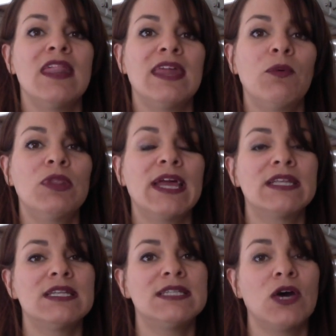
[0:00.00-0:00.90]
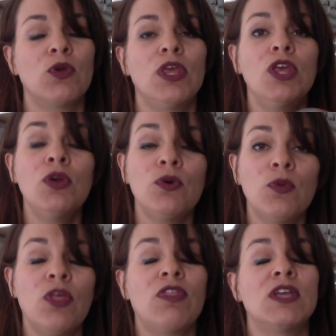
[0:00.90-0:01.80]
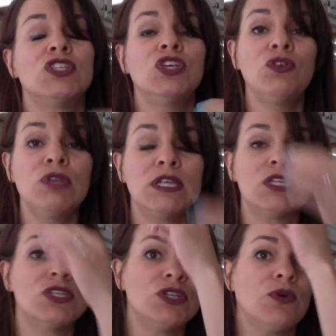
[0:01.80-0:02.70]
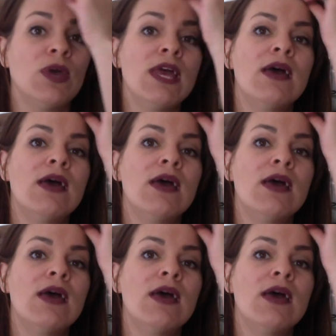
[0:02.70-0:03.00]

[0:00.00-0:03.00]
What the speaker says: They would like to tell you the things you need to do,